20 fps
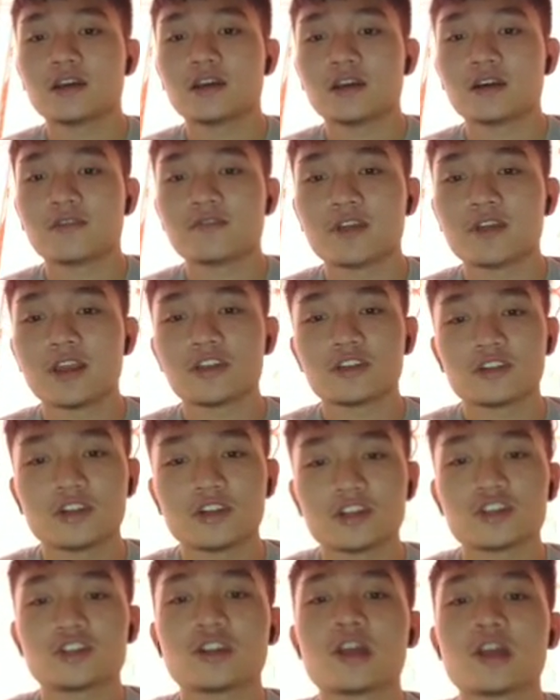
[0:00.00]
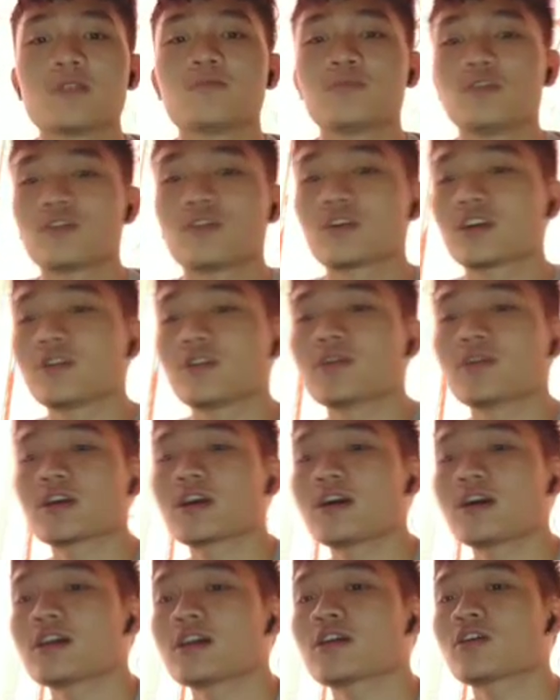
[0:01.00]
of the International Book
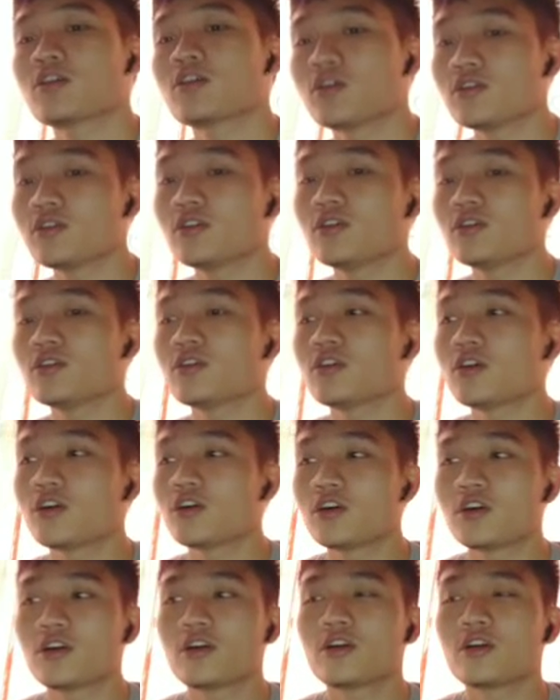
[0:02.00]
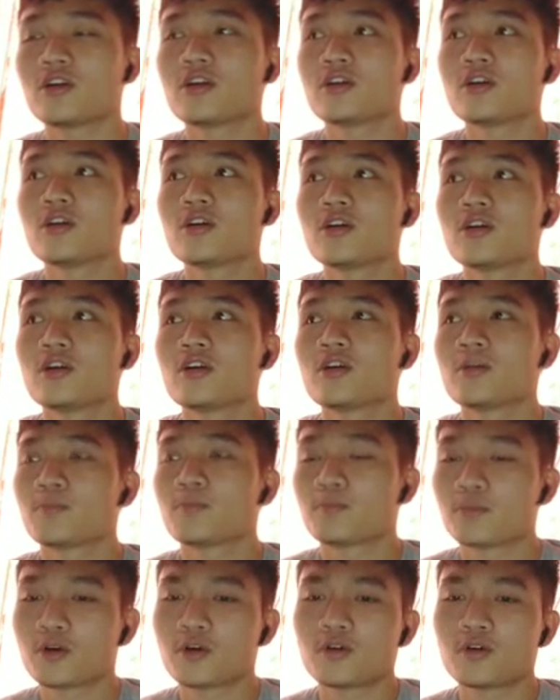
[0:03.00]
Chemical Code, or
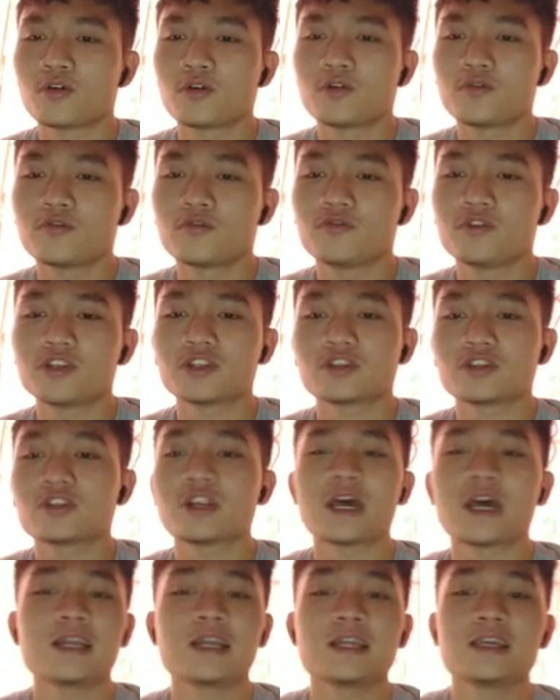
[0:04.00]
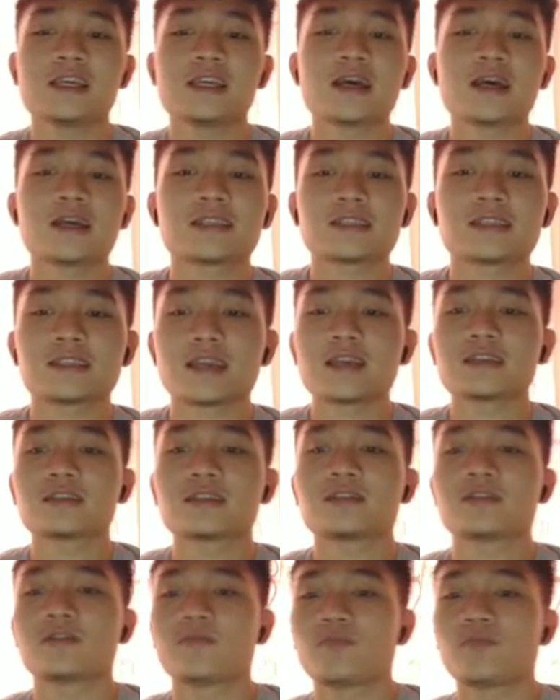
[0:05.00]
provisionally
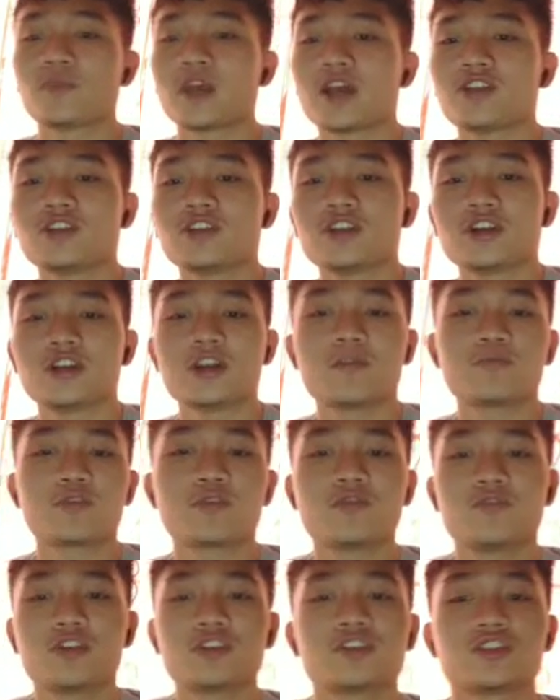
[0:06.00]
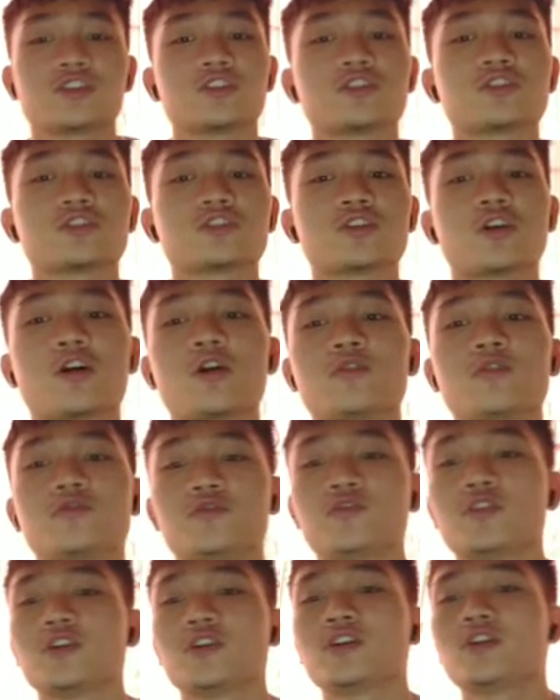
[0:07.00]
assessed under the provisions of
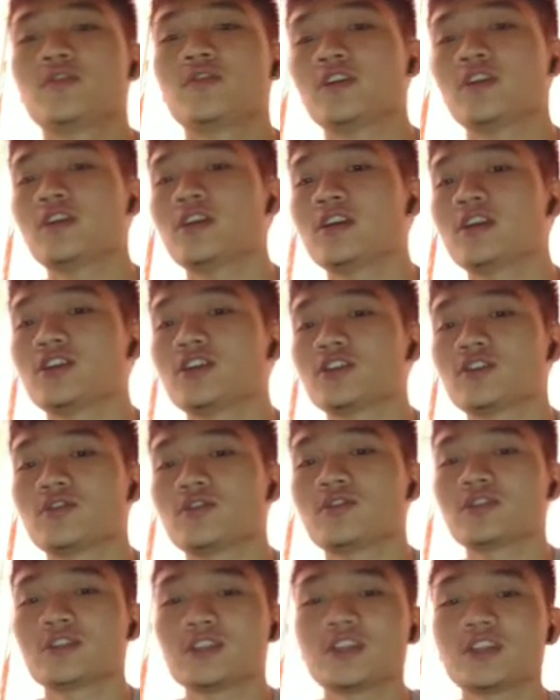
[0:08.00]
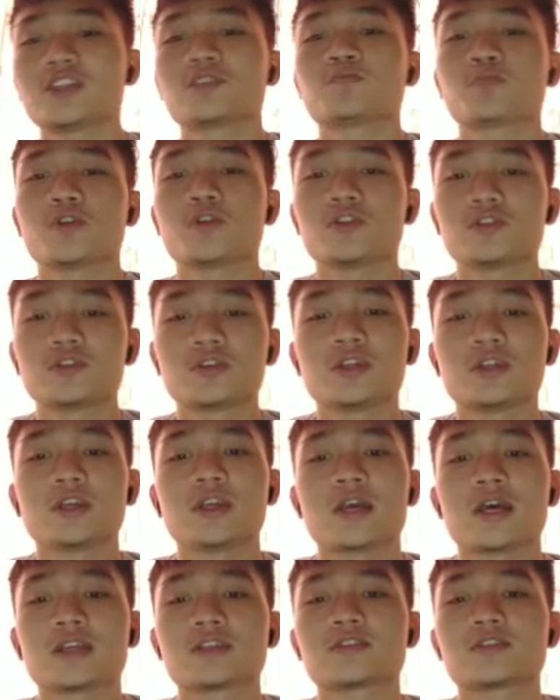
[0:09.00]
Regulation 6.3
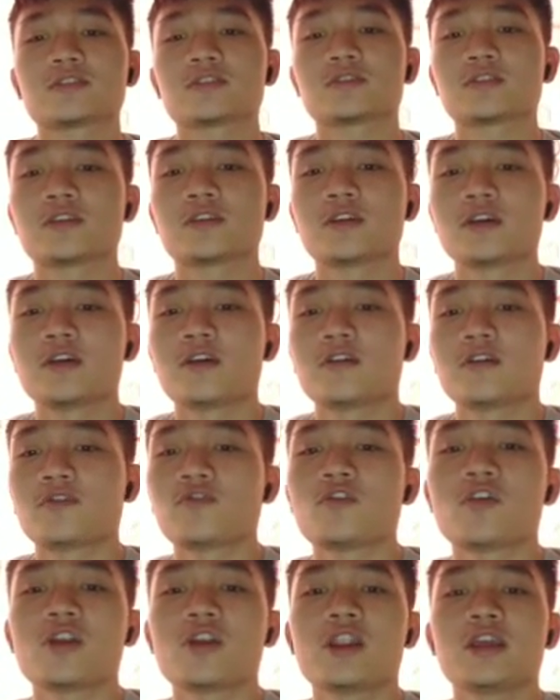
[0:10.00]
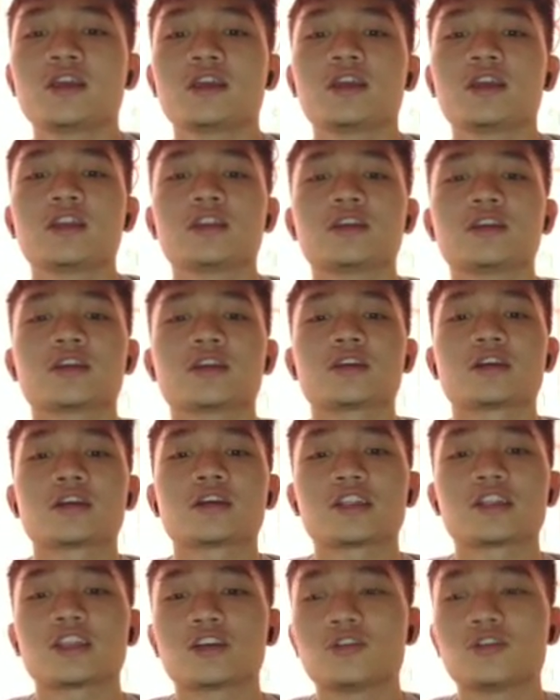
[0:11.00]
as falling in
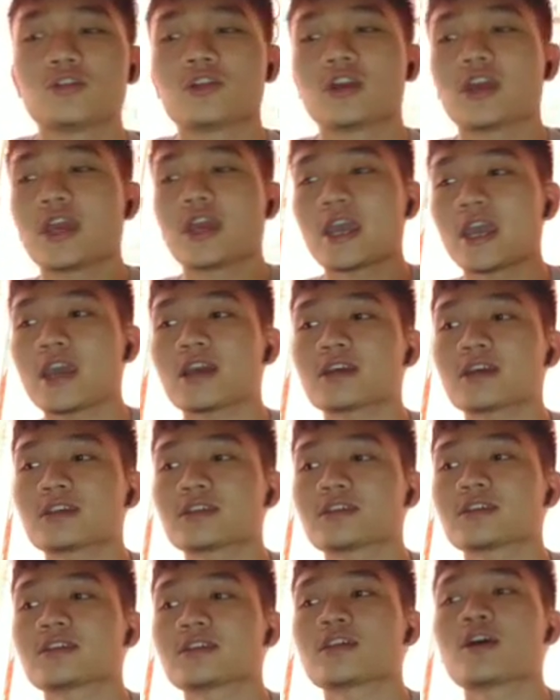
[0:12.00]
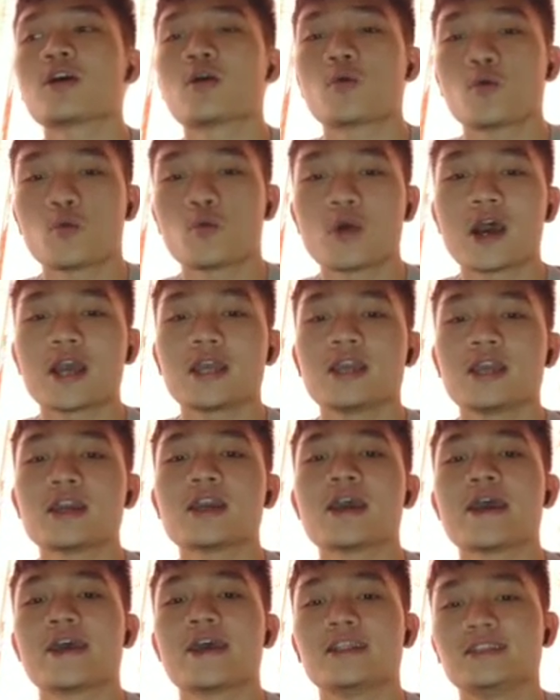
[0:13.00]
category X, Y,
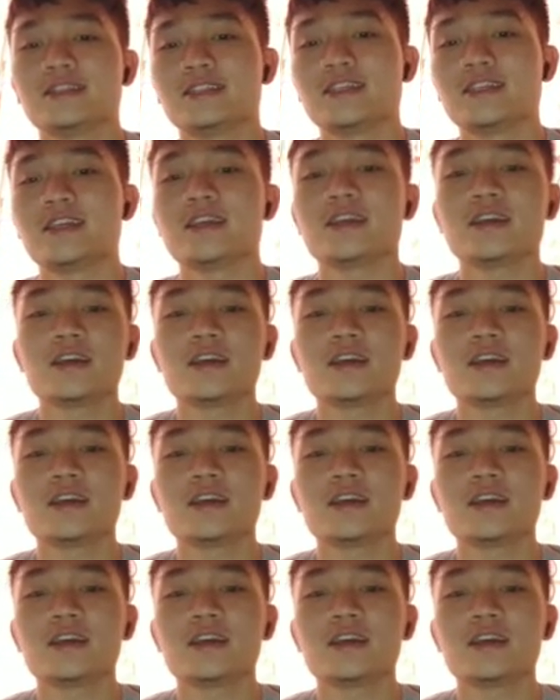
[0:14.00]
and Z.